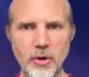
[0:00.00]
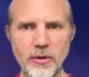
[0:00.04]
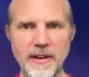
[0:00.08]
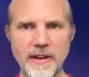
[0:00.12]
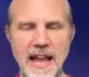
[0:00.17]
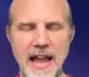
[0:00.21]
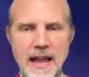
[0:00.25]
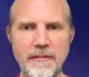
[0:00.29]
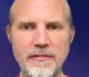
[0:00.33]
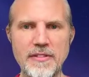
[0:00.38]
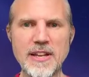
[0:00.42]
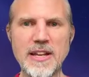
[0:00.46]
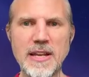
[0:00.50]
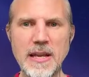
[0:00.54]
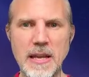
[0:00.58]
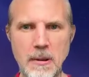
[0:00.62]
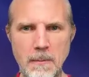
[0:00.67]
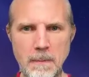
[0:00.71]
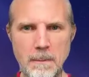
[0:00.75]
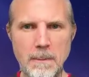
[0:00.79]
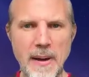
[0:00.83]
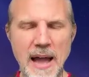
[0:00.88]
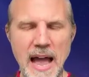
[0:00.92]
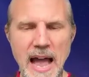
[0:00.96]
have the
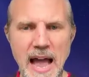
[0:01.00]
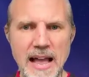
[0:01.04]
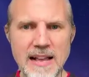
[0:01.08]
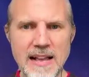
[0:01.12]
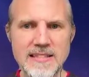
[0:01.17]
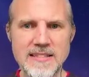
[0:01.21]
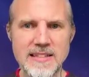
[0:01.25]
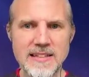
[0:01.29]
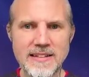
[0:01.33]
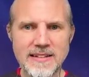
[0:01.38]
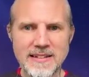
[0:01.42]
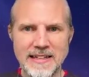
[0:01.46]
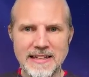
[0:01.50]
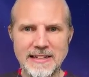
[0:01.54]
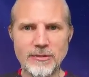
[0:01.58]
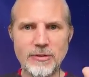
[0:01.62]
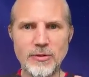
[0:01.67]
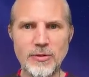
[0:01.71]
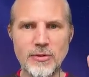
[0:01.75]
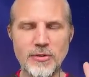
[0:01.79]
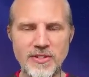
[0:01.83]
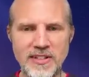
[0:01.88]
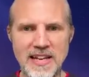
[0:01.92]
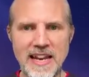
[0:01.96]
capacity
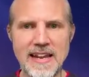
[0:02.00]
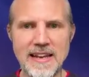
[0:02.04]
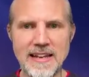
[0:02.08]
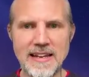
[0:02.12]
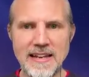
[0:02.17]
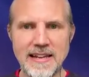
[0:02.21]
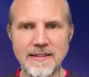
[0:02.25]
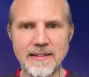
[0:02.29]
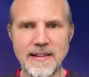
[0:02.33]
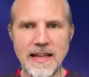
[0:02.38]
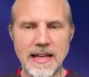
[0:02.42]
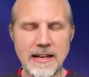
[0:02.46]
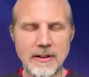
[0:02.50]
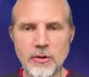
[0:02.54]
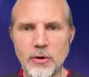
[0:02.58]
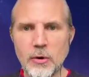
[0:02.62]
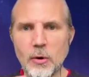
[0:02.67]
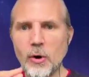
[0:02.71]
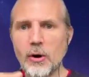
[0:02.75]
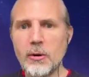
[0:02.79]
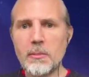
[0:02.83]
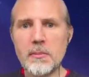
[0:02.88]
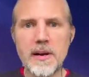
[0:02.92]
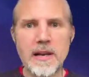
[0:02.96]
to take in that
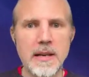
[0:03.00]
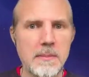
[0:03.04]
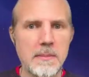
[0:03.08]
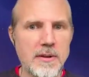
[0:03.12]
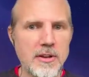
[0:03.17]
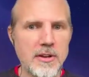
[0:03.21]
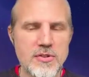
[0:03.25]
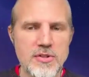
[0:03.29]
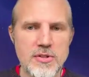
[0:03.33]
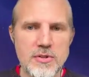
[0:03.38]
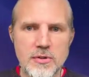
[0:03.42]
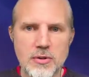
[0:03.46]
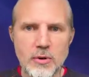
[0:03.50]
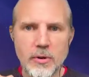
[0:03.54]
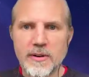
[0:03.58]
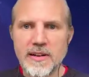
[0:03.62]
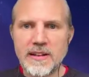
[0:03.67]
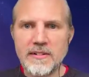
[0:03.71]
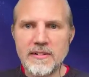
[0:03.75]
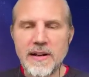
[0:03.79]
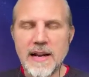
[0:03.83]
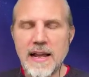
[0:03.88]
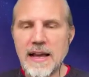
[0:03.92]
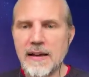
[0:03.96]
normally, because you
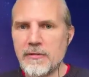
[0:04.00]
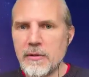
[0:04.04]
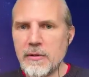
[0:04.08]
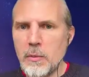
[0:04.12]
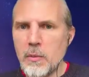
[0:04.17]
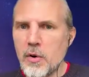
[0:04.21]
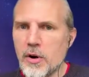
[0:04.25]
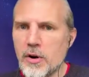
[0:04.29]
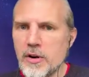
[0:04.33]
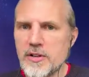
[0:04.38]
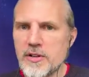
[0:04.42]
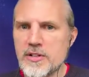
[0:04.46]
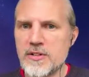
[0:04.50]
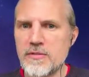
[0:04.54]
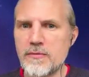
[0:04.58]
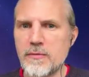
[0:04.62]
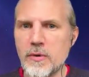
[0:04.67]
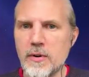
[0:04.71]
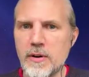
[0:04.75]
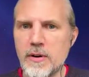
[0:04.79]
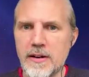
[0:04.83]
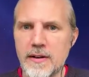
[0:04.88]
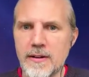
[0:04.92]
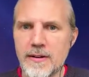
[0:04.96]
don't even have the words
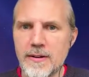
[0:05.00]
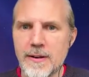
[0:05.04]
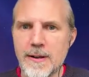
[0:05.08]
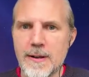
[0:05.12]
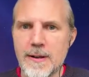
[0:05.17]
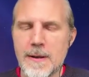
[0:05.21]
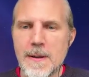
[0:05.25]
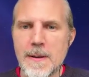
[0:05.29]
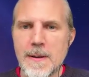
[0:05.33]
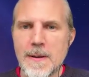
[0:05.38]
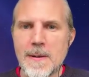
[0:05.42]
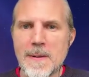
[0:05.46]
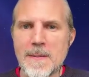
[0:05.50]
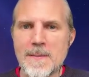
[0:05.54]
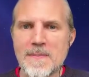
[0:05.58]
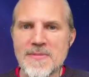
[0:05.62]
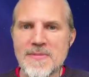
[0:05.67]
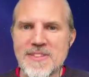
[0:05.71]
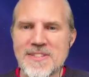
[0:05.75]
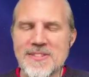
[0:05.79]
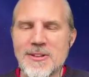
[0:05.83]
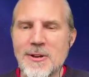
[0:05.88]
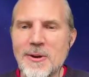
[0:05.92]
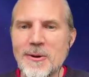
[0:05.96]
for it.
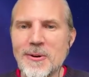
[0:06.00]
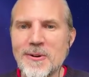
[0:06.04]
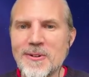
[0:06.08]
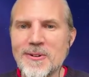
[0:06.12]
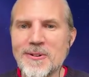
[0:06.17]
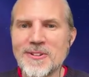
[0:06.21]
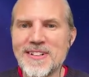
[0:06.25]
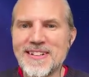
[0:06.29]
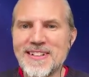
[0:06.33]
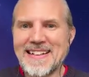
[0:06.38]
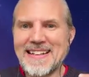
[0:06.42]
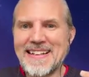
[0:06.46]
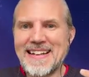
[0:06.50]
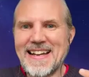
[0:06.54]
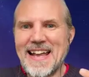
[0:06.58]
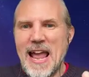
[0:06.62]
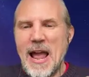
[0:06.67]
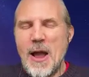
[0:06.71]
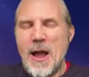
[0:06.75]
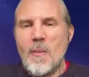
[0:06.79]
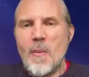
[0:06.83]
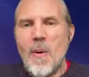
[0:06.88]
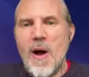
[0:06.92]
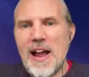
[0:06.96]
So
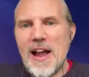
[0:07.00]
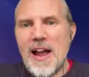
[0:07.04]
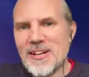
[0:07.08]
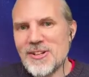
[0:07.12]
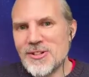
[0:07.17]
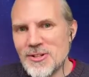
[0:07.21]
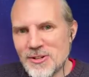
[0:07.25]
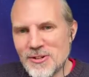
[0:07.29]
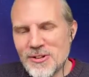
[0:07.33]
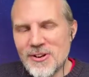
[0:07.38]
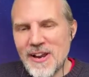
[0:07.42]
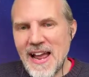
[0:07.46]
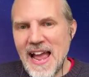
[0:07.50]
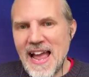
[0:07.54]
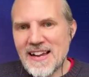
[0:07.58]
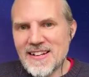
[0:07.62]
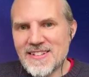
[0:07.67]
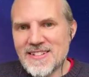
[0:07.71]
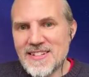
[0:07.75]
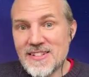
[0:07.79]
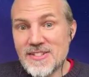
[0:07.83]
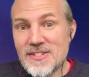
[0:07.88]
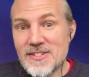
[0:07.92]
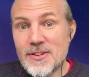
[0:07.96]
why should you
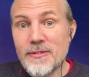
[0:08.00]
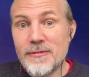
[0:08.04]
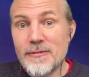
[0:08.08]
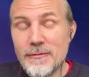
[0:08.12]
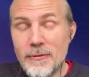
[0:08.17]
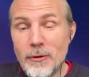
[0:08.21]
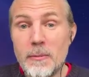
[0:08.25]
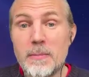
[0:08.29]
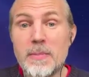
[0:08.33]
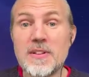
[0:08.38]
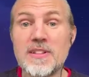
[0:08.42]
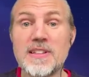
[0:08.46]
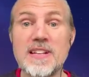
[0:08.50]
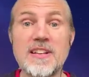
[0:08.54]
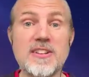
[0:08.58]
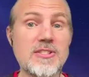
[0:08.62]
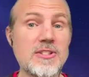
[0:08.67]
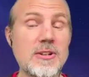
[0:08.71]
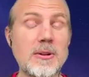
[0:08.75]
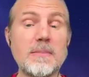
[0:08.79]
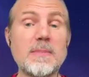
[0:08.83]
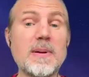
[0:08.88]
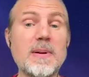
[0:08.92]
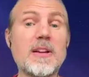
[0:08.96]
access your full
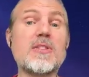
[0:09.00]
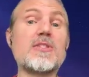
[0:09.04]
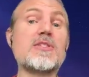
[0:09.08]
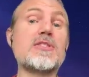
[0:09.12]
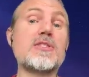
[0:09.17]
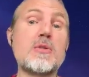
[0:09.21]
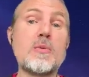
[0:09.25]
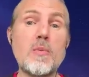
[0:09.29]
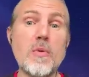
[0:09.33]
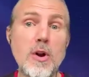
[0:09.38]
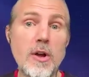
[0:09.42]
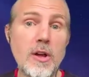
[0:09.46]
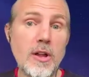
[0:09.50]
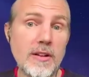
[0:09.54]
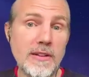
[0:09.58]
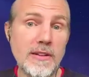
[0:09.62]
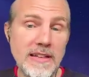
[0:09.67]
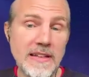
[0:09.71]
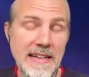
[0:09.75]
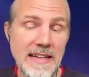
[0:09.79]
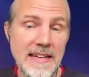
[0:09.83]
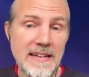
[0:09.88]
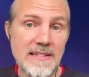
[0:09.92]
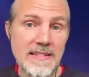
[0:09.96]
potential? Because the
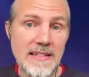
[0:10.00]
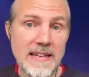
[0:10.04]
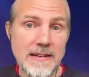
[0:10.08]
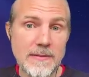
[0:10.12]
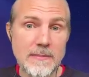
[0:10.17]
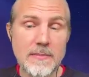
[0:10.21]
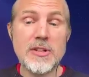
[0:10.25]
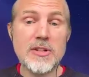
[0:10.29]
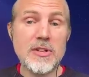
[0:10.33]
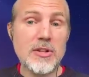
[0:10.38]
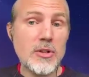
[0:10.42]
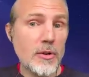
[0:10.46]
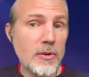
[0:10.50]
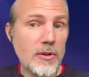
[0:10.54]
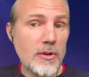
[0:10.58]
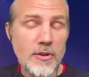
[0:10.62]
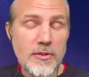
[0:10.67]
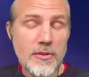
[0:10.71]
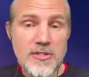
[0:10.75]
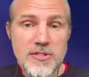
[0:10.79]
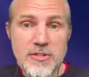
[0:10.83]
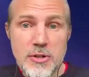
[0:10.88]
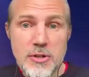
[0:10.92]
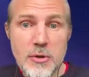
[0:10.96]
world needs it,
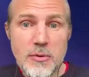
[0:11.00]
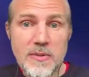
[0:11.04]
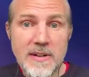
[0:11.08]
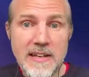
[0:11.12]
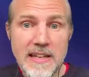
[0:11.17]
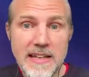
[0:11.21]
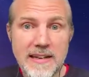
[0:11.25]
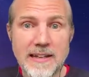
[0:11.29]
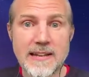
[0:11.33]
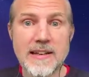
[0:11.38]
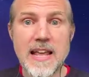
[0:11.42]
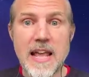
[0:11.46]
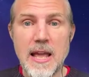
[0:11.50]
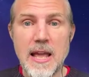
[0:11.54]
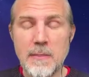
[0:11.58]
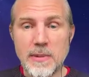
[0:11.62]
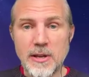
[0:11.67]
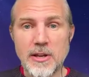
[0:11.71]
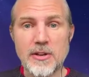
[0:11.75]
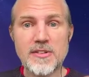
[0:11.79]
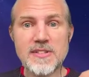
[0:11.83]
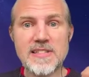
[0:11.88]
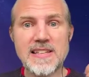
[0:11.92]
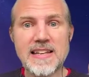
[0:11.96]
because you need it,
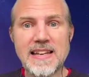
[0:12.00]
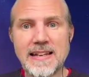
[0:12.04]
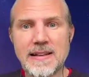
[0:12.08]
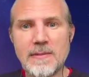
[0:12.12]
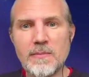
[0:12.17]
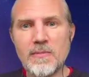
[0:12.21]
because